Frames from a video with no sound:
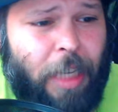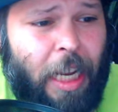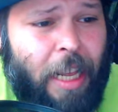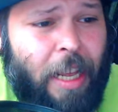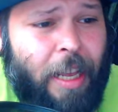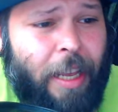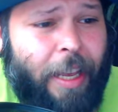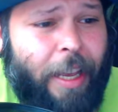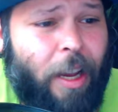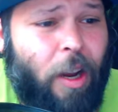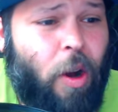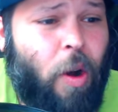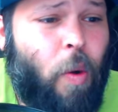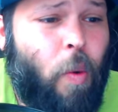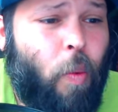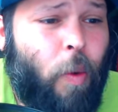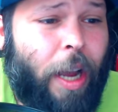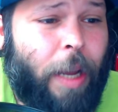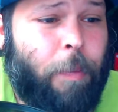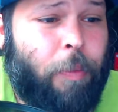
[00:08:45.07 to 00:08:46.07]
Here,
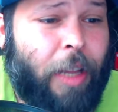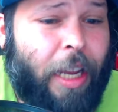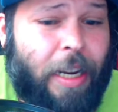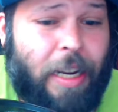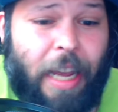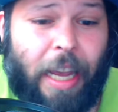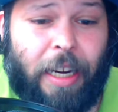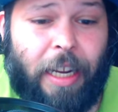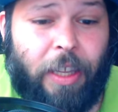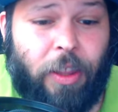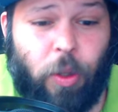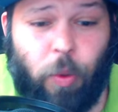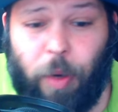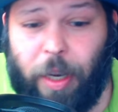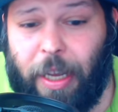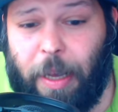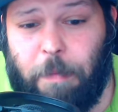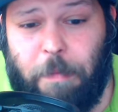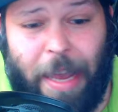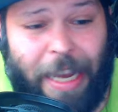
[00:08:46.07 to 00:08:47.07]
white played knight
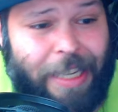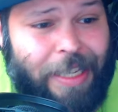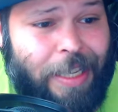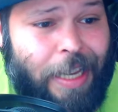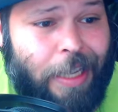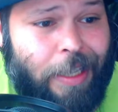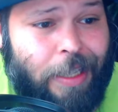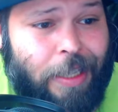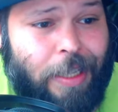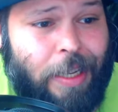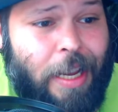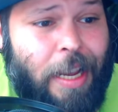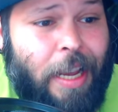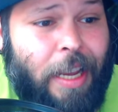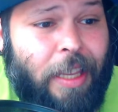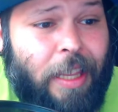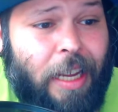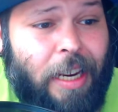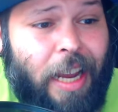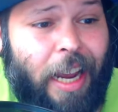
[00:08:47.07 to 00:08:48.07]
e3. It makes sense.
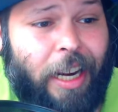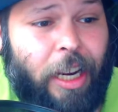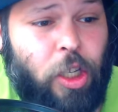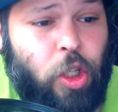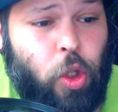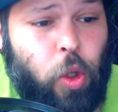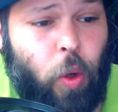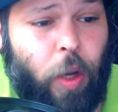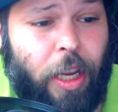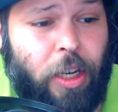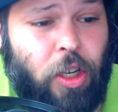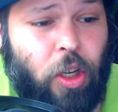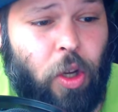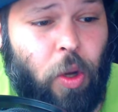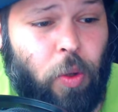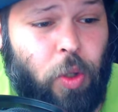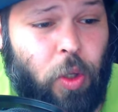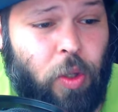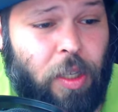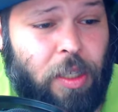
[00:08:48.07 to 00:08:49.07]
The knight is looking to go
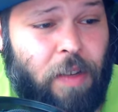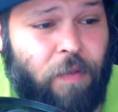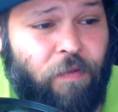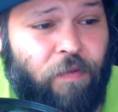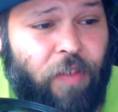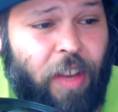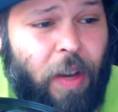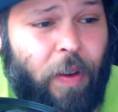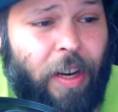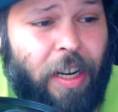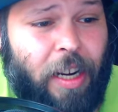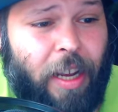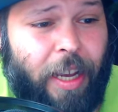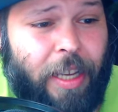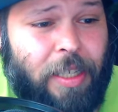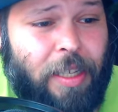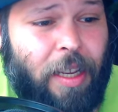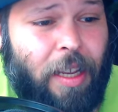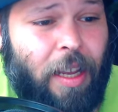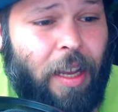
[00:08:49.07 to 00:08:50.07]
to this very
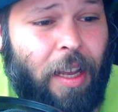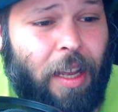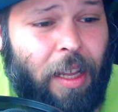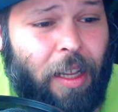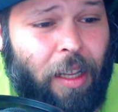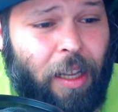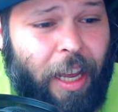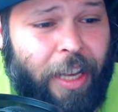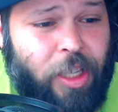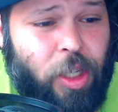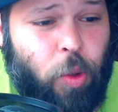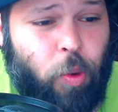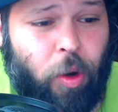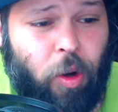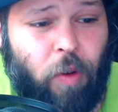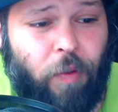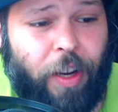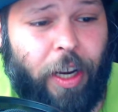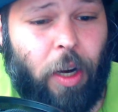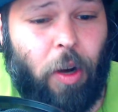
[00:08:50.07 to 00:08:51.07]
nice light square
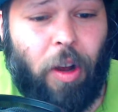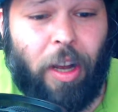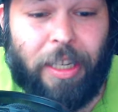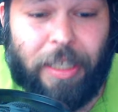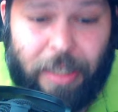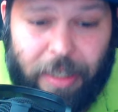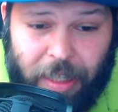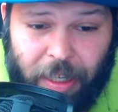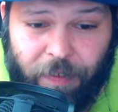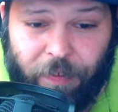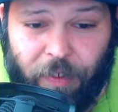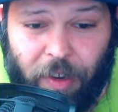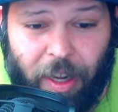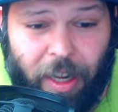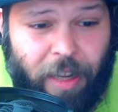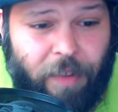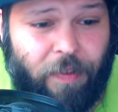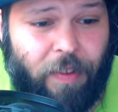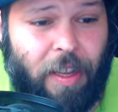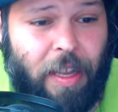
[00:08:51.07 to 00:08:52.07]
over here on
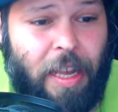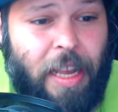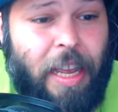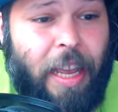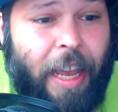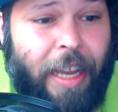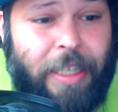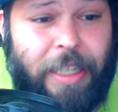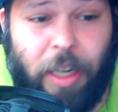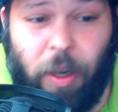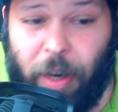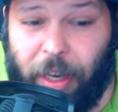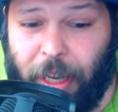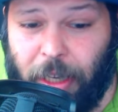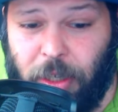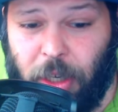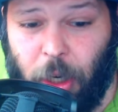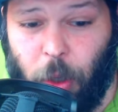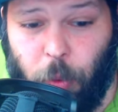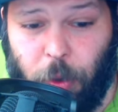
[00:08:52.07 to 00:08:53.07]
d5. And here I
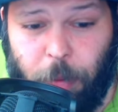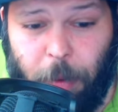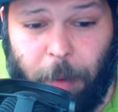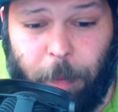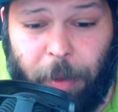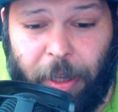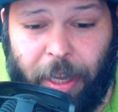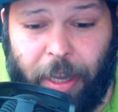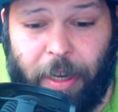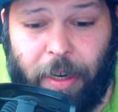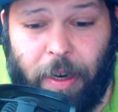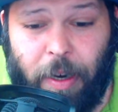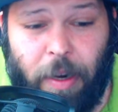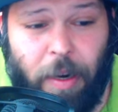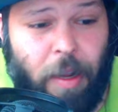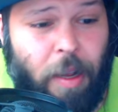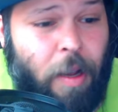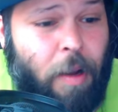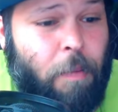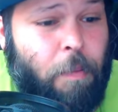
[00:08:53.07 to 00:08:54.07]
continue with my plan,
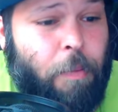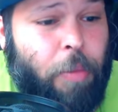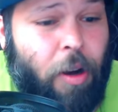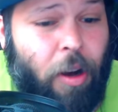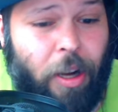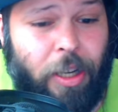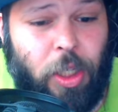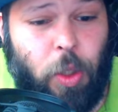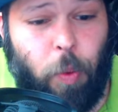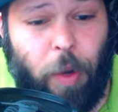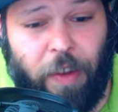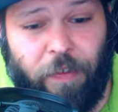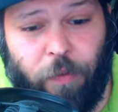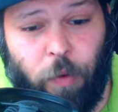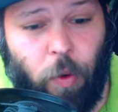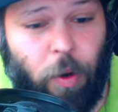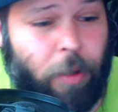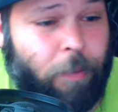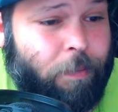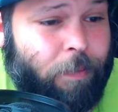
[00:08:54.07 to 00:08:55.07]
pawn to a4.